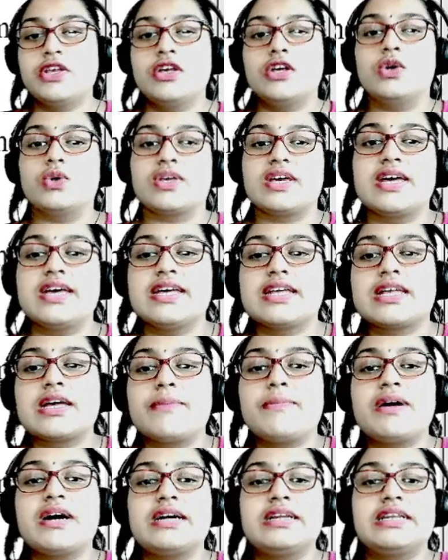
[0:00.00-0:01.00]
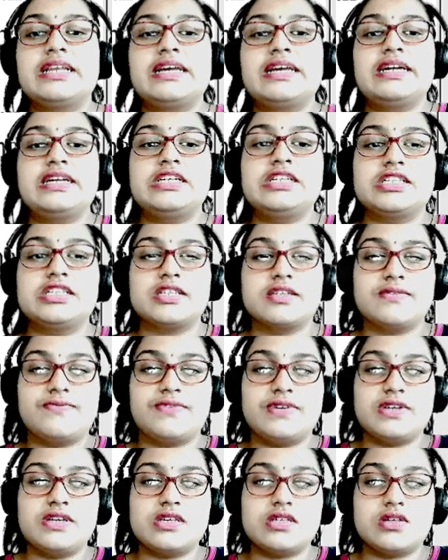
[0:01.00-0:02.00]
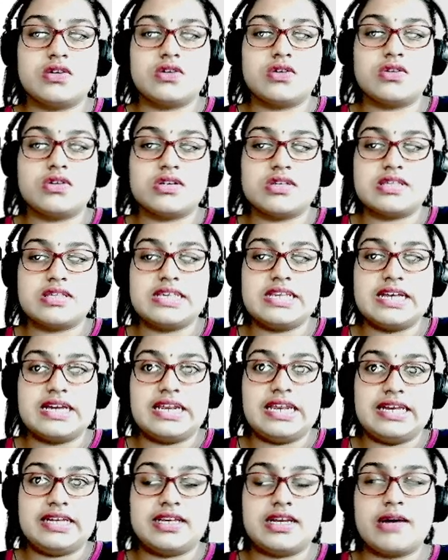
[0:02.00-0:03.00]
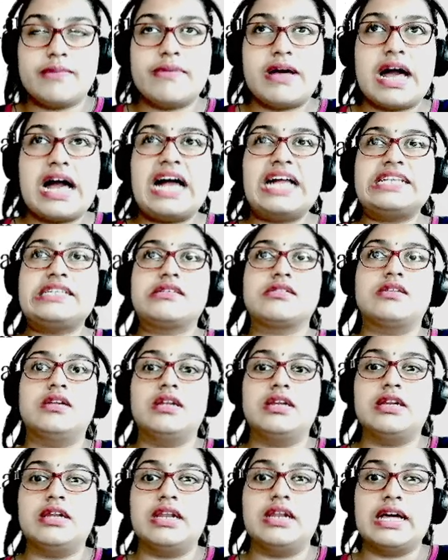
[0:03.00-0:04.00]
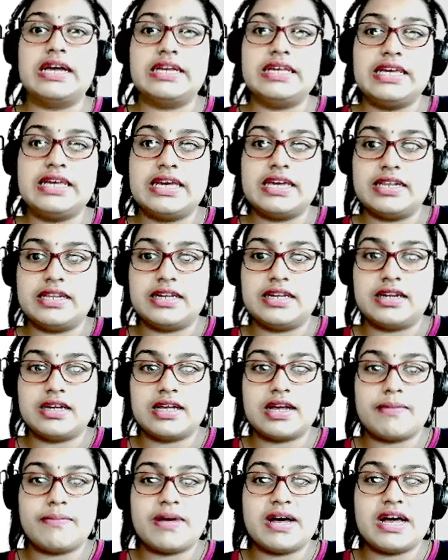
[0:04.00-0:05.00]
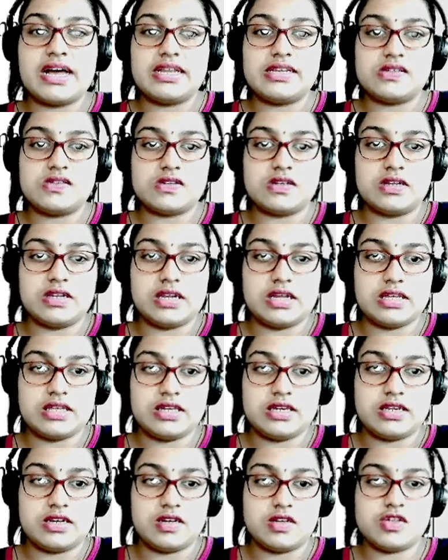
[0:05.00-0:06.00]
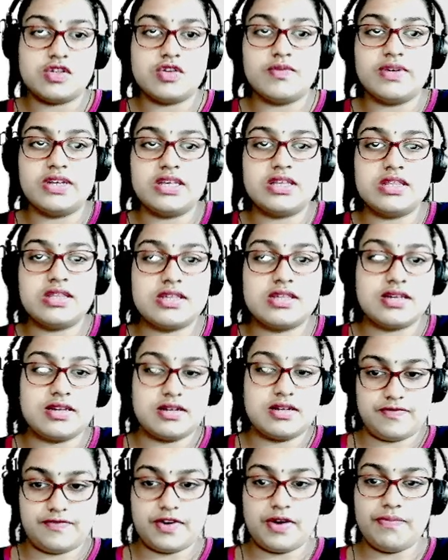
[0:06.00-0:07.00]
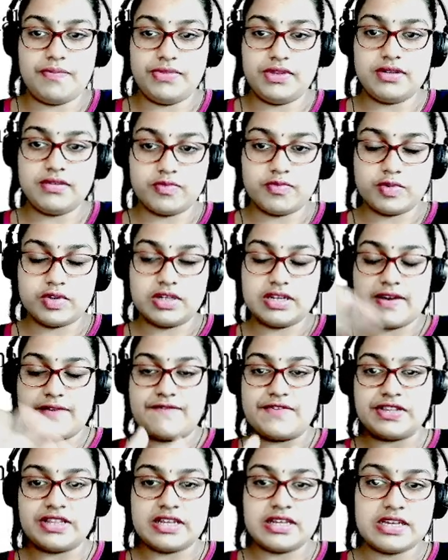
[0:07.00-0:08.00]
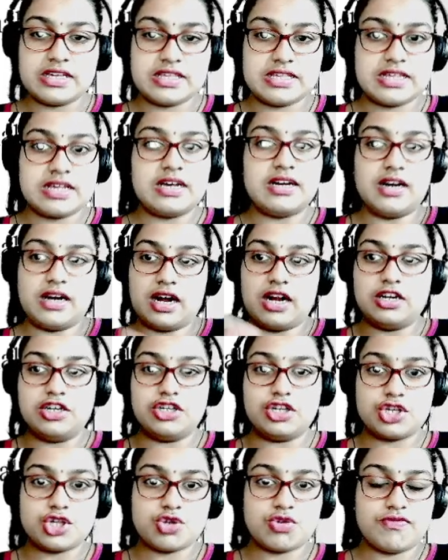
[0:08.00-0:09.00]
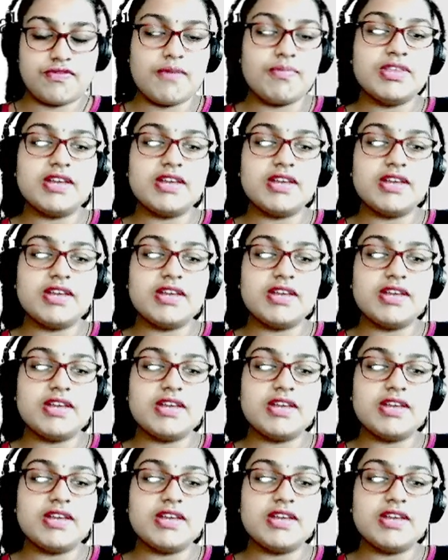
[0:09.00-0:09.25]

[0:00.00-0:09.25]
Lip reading: Okay, command line interface or CLI, command line. So we can, from the word, everything is understood from